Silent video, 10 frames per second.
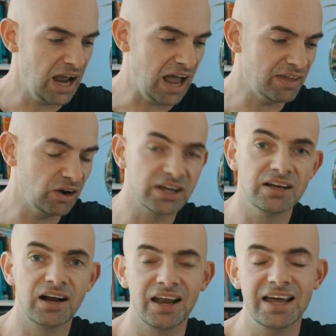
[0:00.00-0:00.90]
and then I
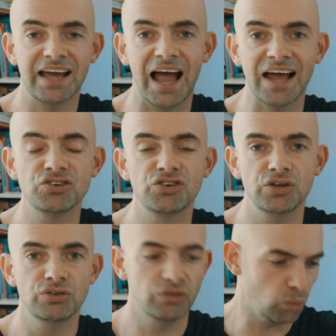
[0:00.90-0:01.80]
can click and
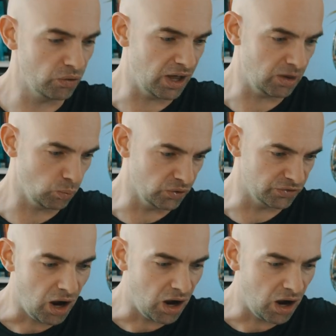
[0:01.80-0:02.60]
choose the one that I want.